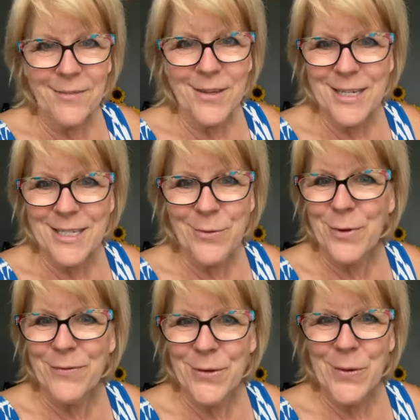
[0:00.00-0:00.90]
giving us a
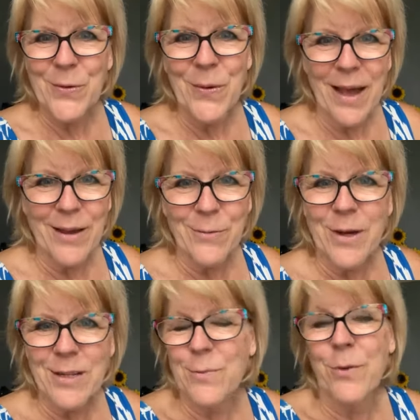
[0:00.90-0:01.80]
review on
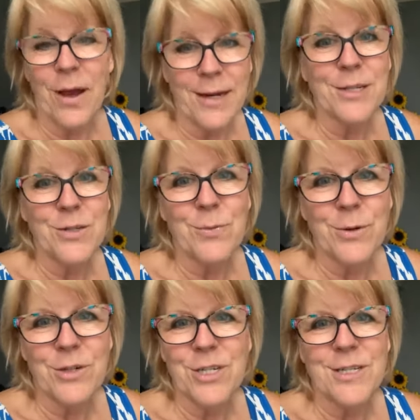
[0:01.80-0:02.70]
one of the products you
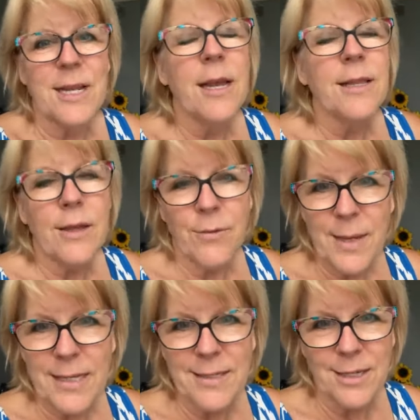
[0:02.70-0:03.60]
purchased, that
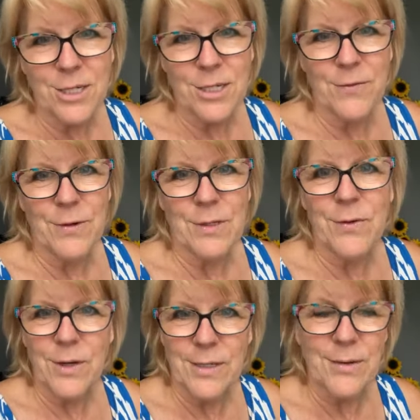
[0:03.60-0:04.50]
makes such a difference
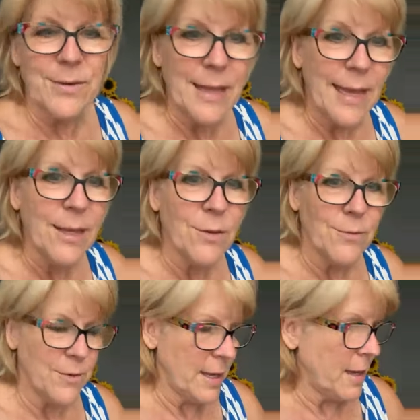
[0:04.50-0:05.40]
for us. So thank you
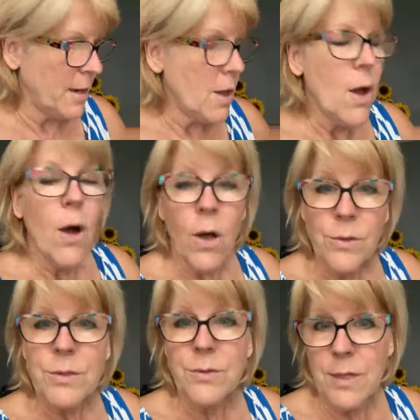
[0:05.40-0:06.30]
for that.
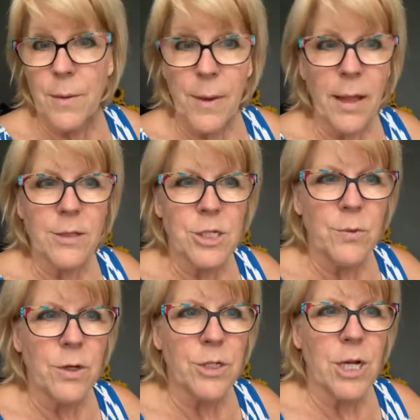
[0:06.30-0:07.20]
Also, the apology
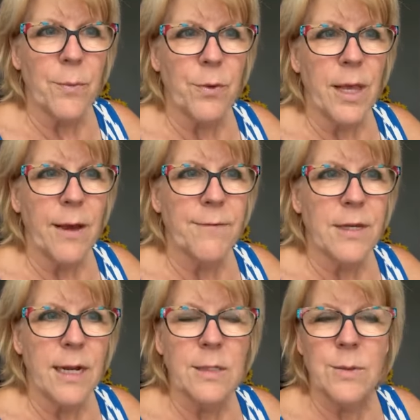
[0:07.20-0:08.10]
workshop. We have
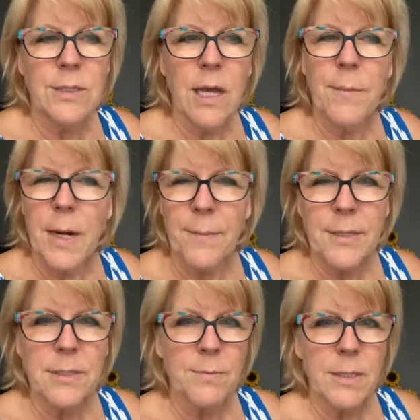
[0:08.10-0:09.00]
the next one's coming up
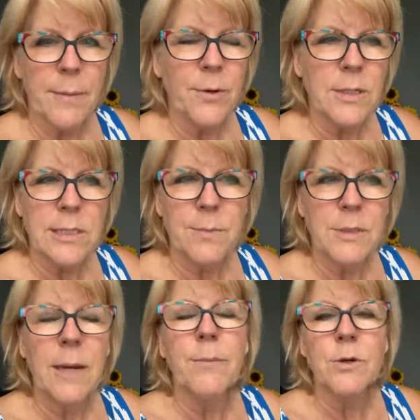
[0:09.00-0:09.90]
in September. It's
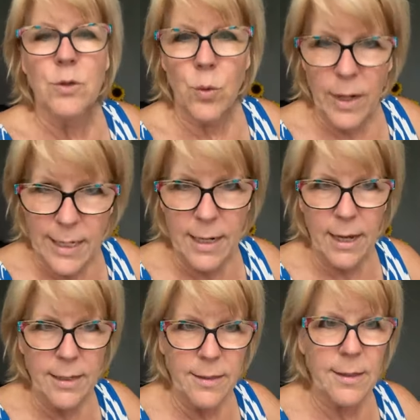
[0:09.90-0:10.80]
September
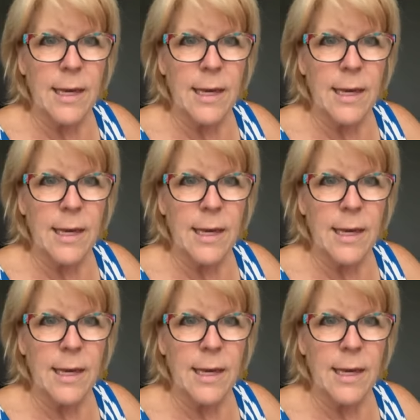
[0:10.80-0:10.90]
29th.